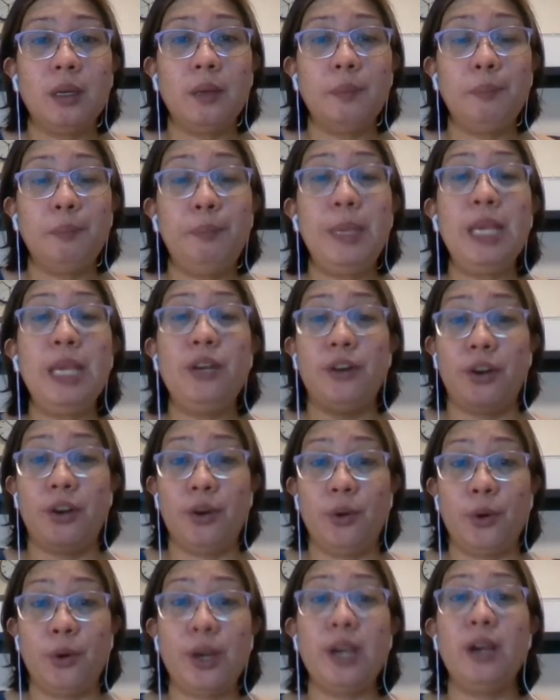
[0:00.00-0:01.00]

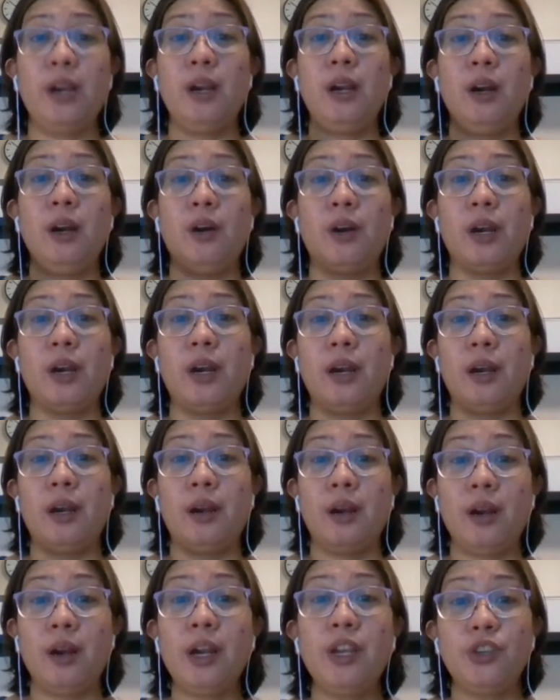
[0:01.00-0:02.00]
bigger
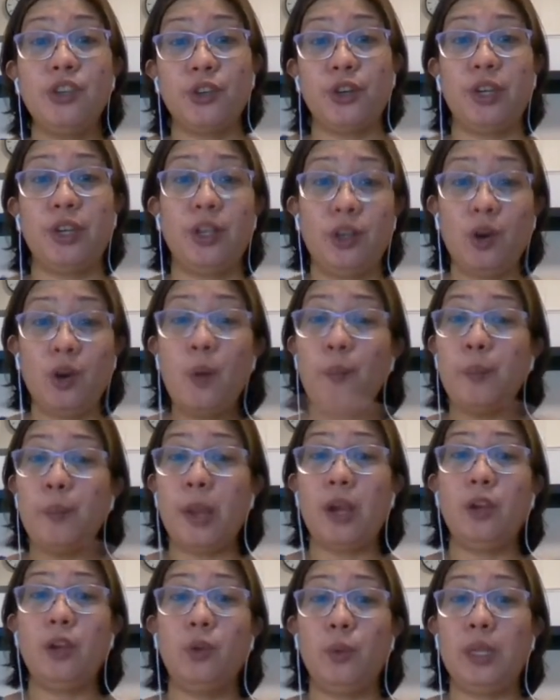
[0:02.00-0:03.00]
or larger
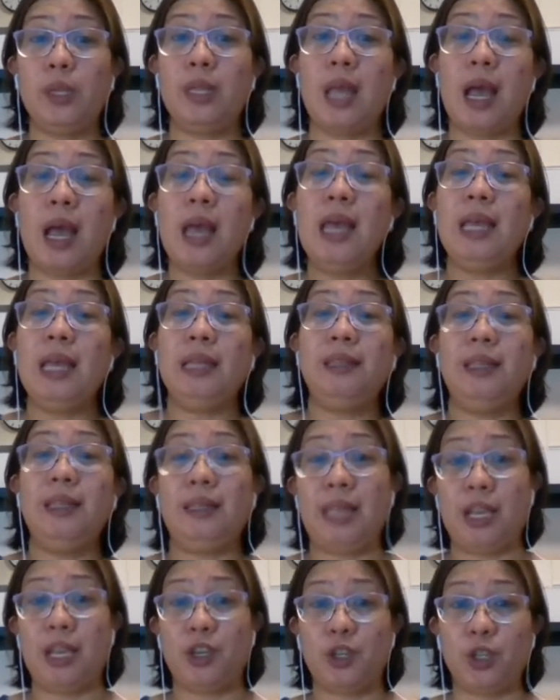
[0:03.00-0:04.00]
compared with the
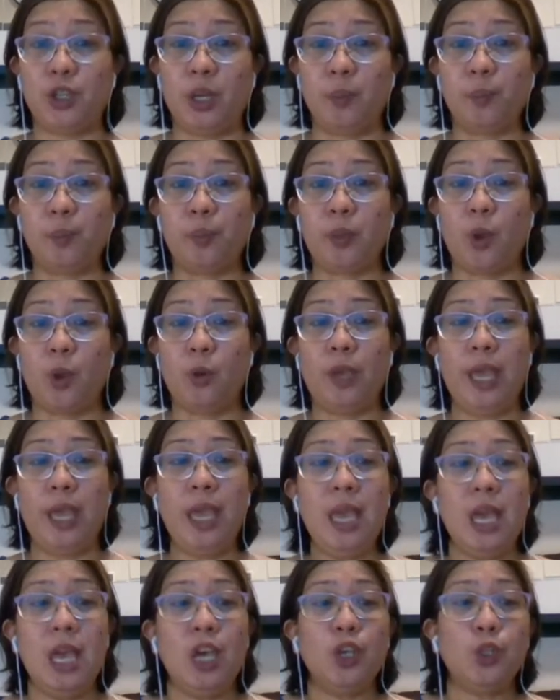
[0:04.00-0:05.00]
detection.
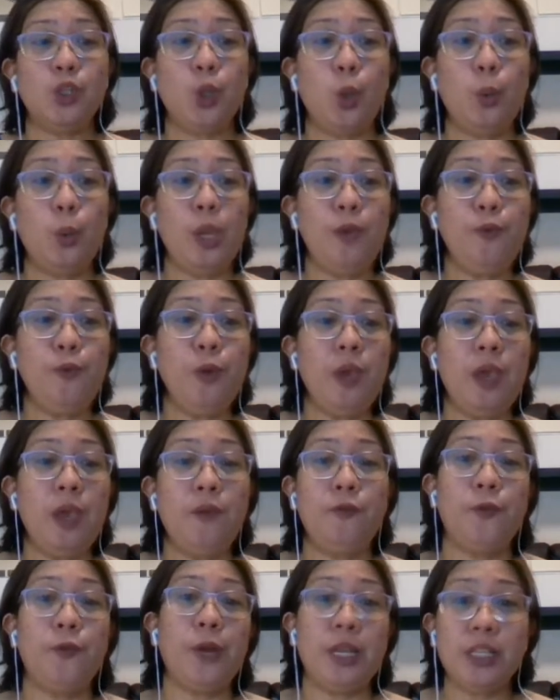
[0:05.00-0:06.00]
Okay, so
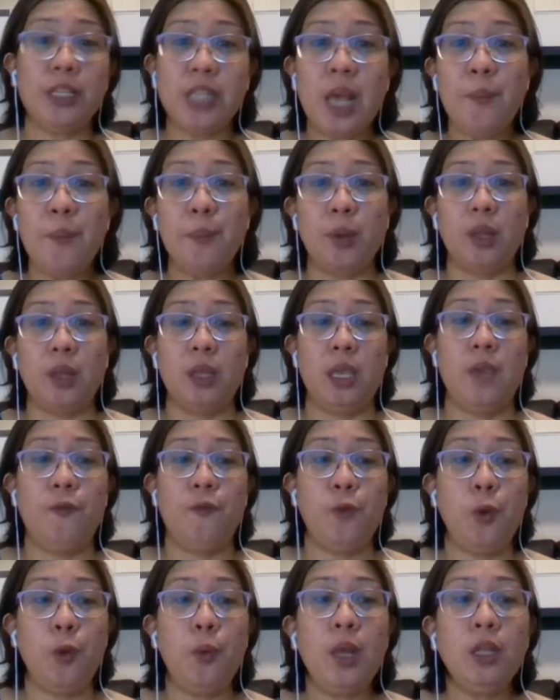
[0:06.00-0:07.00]
if for example, if
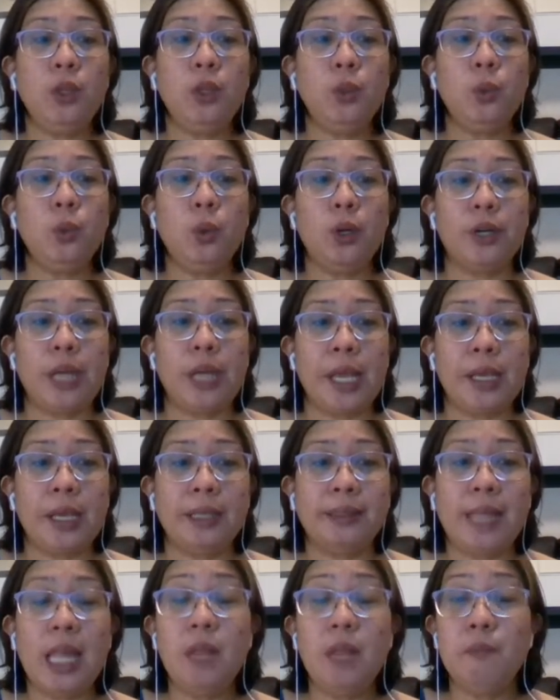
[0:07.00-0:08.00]
we want to correct
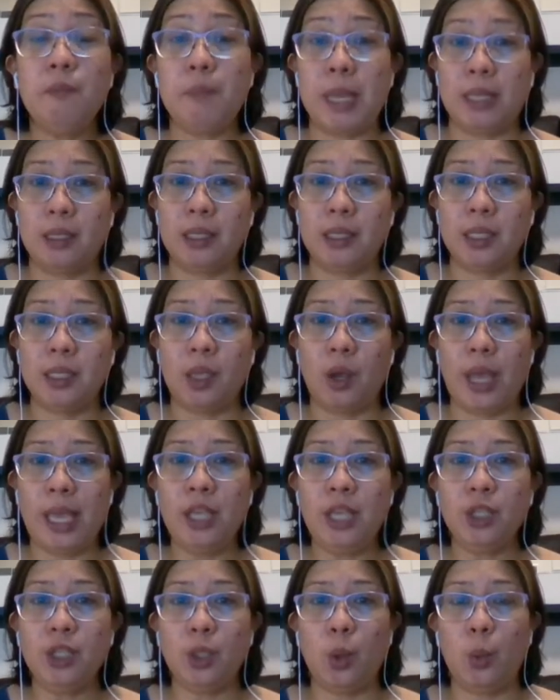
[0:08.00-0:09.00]
10 bits,
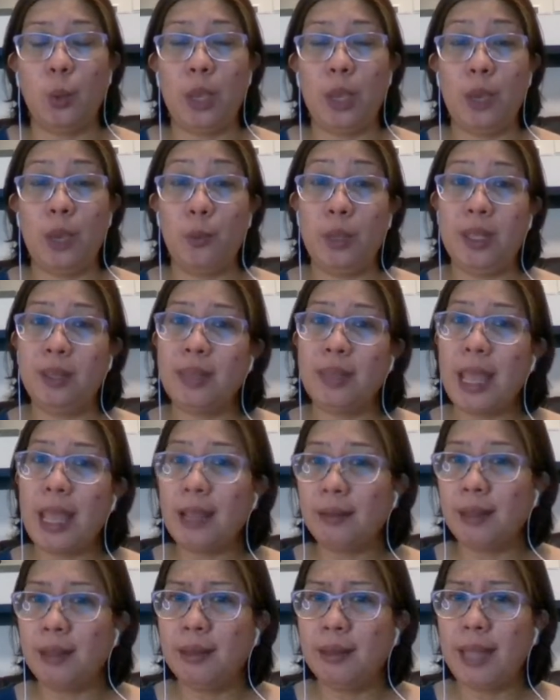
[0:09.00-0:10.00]
okay, so we
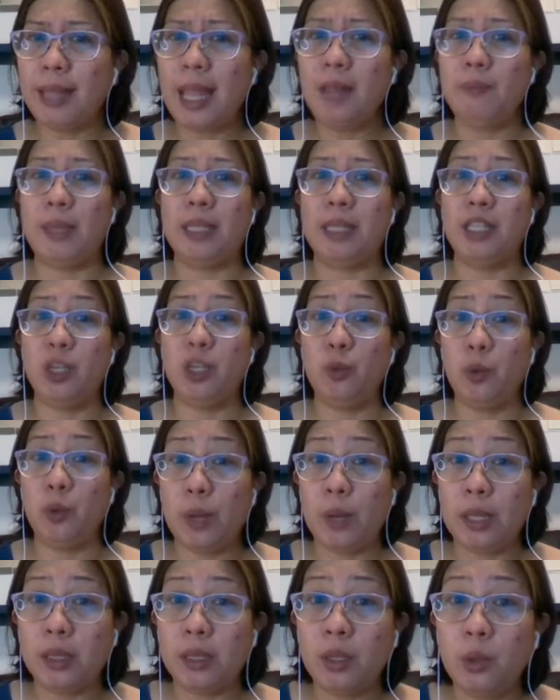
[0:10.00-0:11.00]
detected 10 bits and we
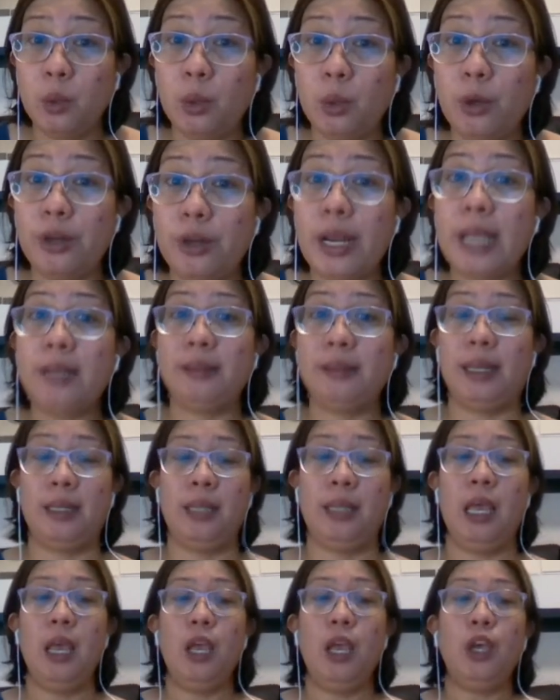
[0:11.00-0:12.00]
wanted to correct
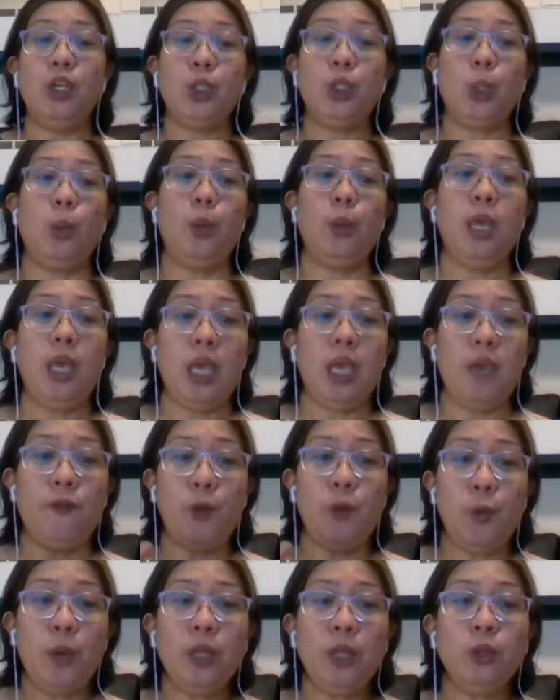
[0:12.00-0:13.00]
that. So if
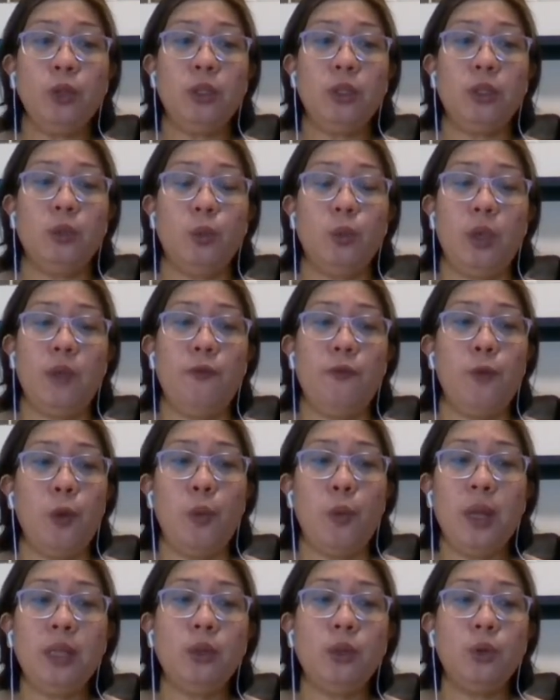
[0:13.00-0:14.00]
we want
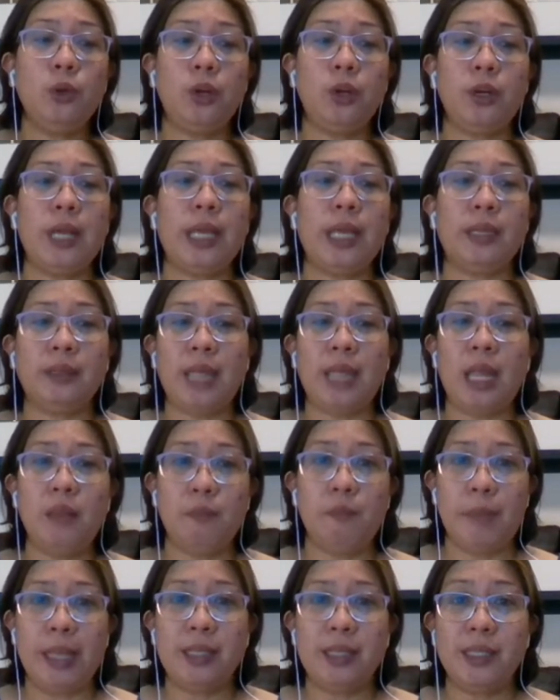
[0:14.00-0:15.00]
to correct
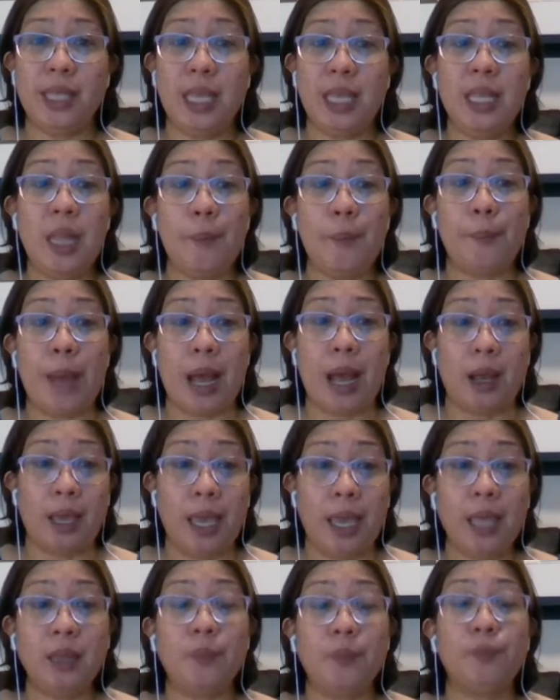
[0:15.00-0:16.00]
10 bits in a
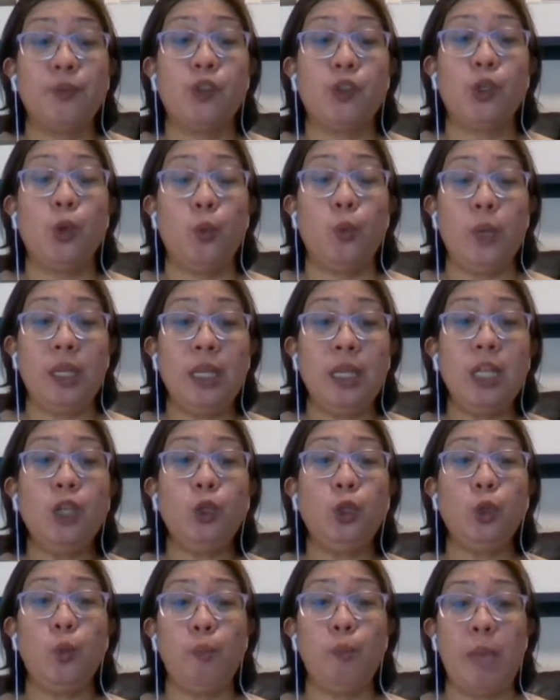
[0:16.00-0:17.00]
packet, so we
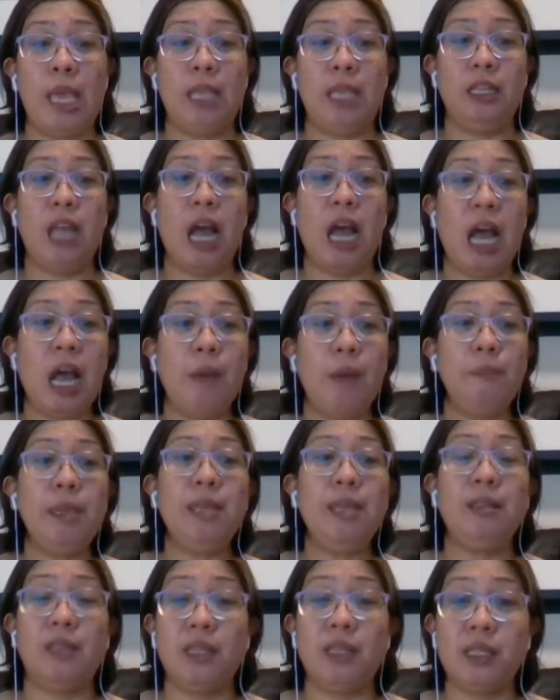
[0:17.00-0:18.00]
need to make the
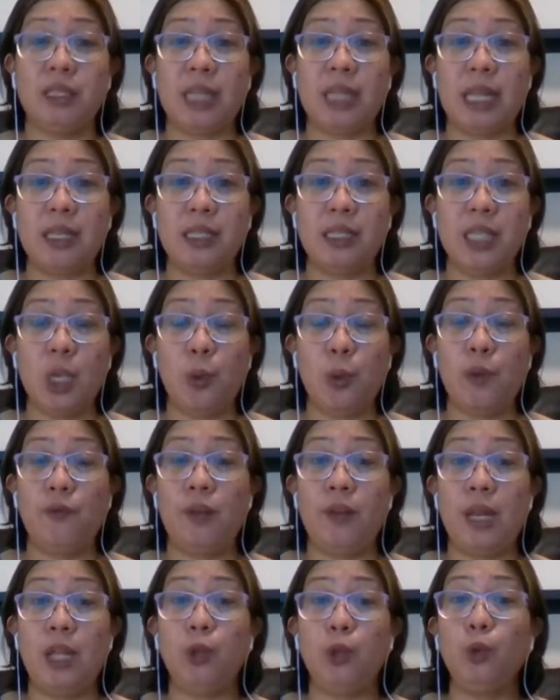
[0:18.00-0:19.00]
Hamming distance
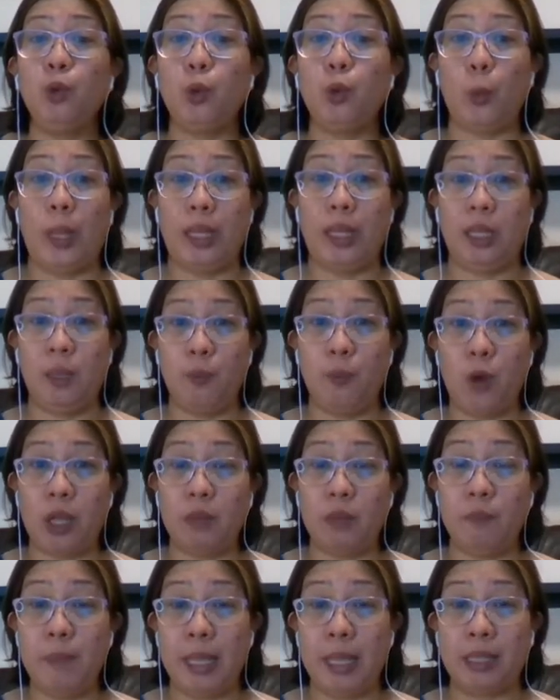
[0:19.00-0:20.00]
equivalent to
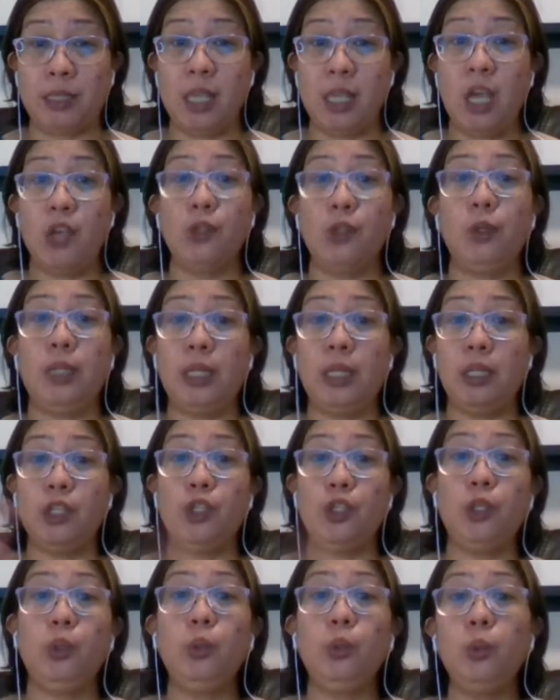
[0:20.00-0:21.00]
21 bits. So that
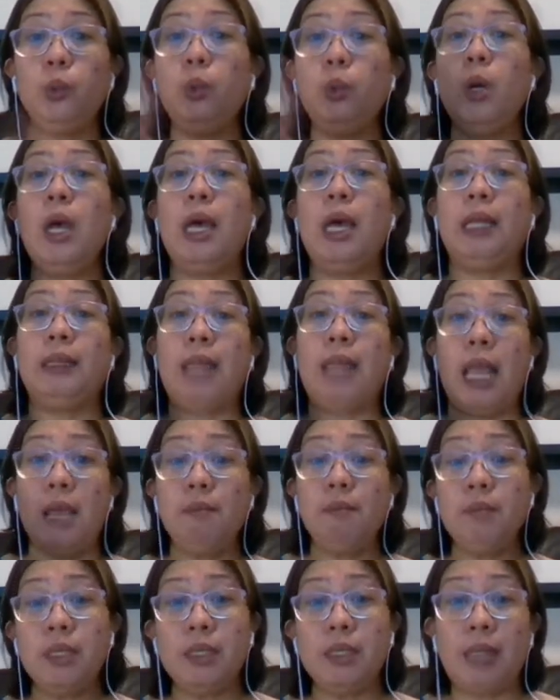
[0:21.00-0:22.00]
is 2
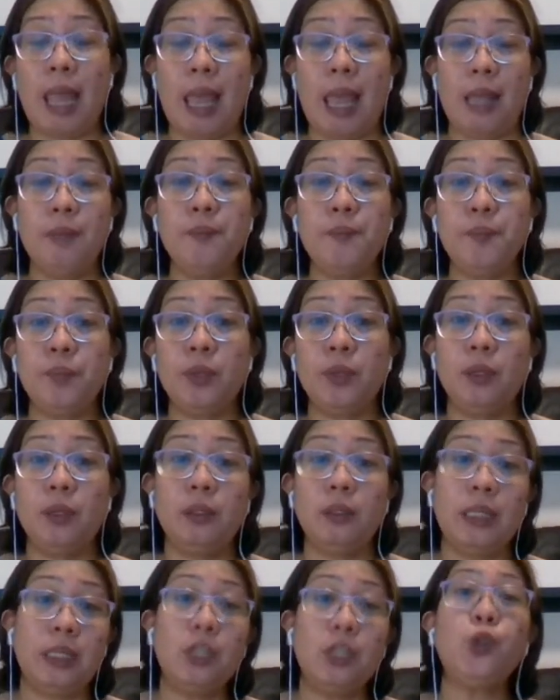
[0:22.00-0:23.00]
times 10,
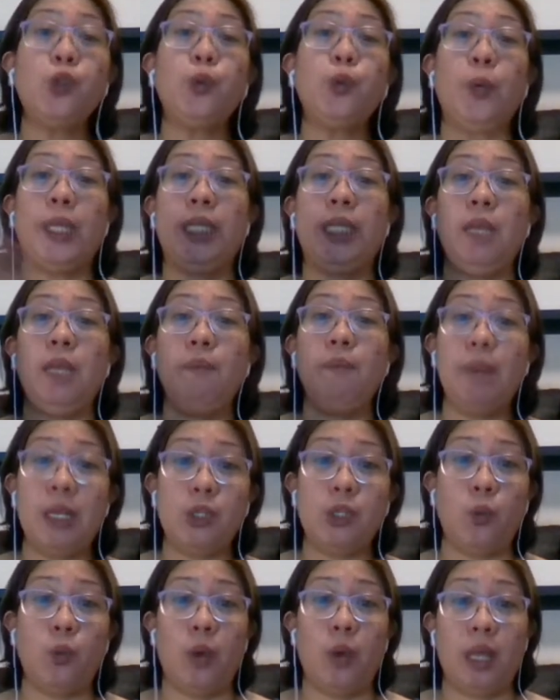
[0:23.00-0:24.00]
that is 20
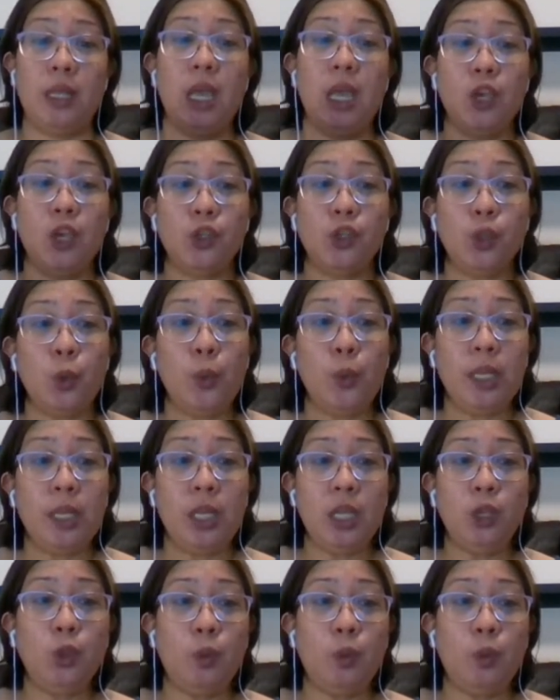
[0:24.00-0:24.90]
plus 1. So we need to